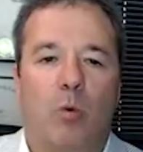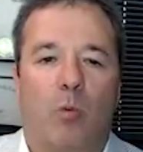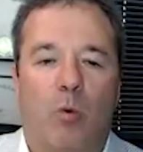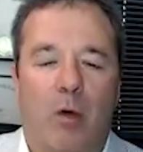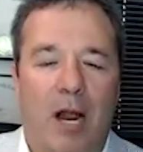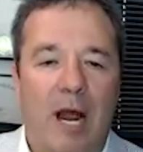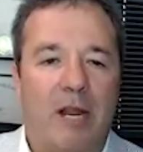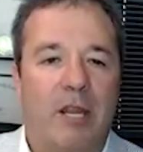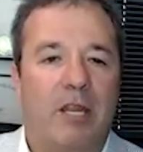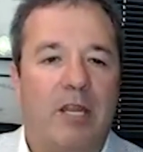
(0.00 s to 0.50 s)

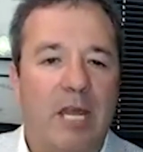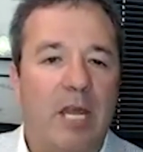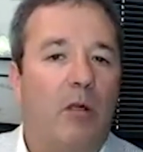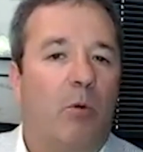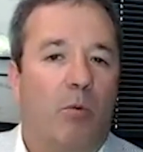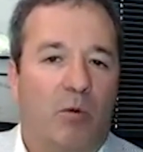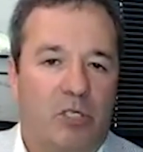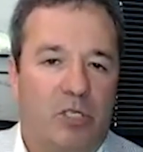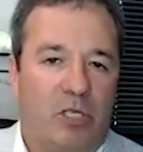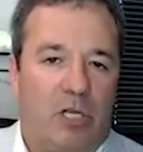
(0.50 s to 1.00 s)
What I
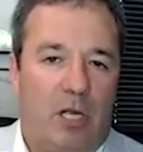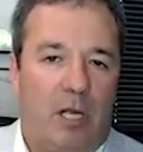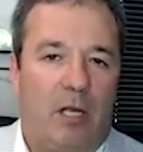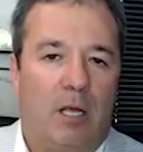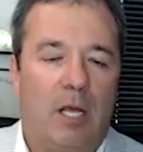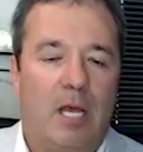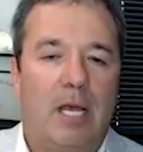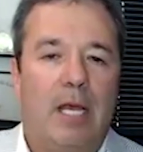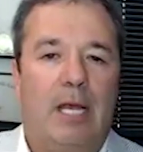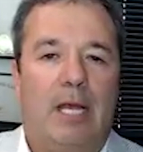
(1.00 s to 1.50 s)
think we'll see
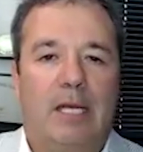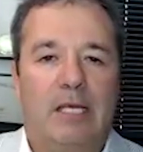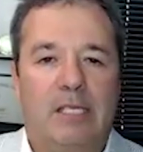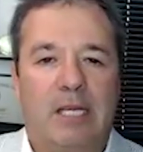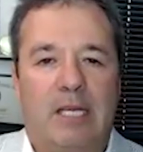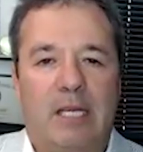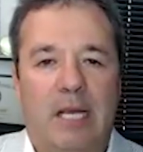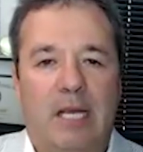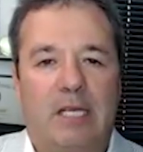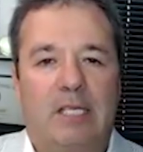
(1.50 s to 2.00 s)
is
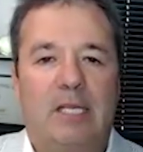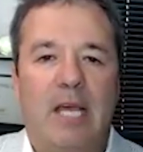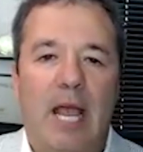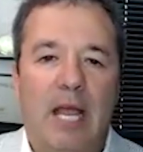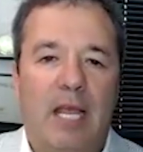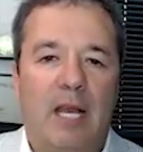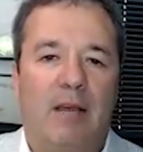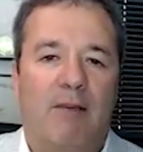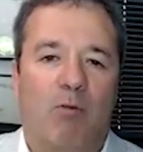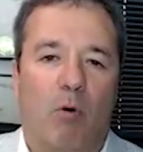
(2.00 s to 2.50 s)
that the
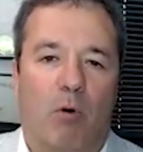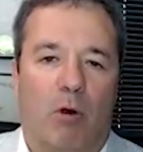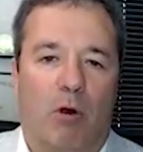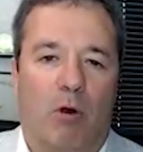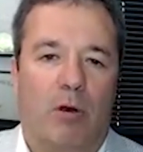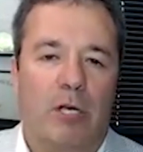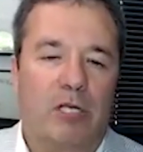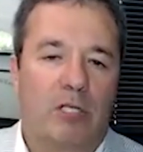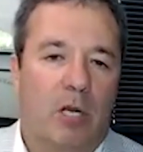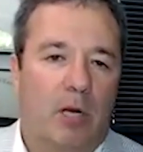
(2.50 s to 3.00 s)
executive
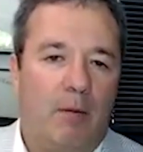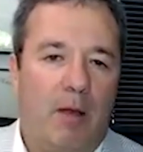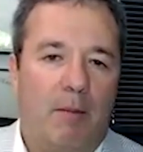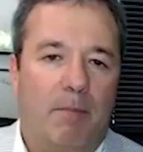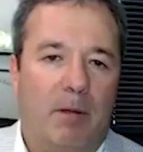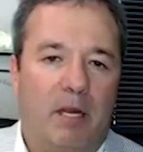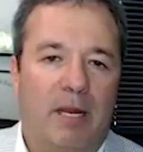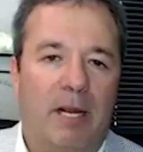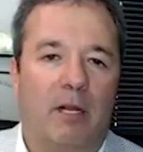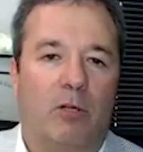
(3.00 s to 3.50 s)
order is going to be a
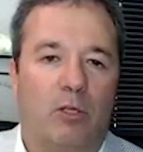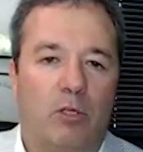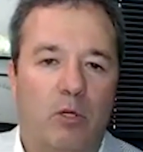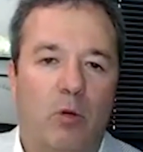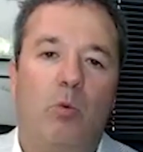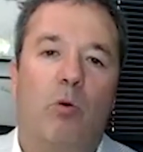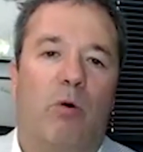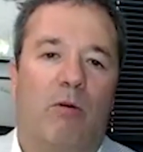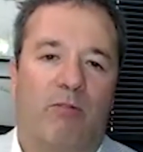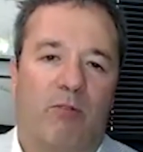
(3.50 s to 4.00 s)
political
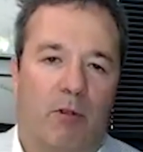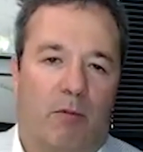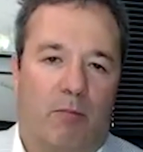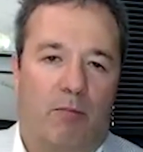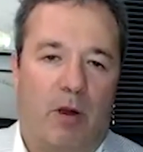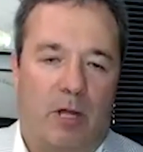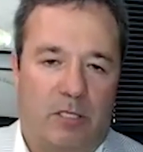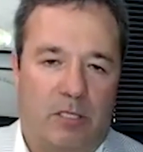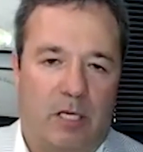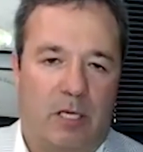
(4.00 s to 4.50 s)
tool for the
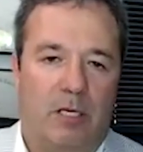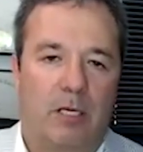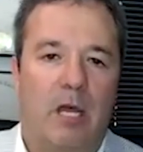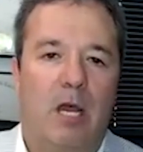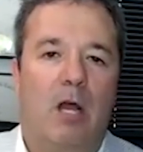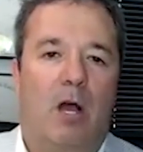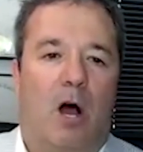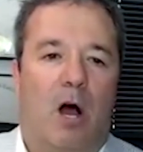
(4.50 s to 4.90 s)
president